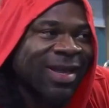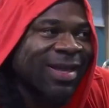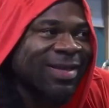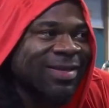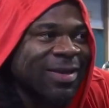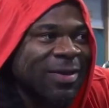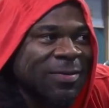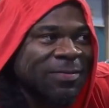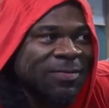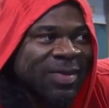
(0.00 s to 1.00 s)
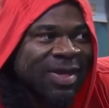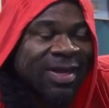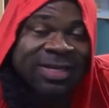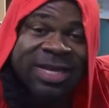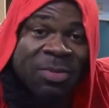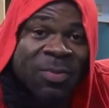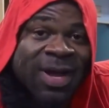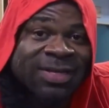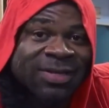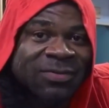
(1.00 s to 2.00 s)
and let's keep it
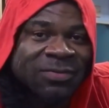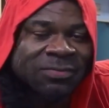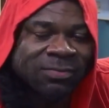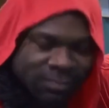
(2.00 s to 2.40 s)
positive.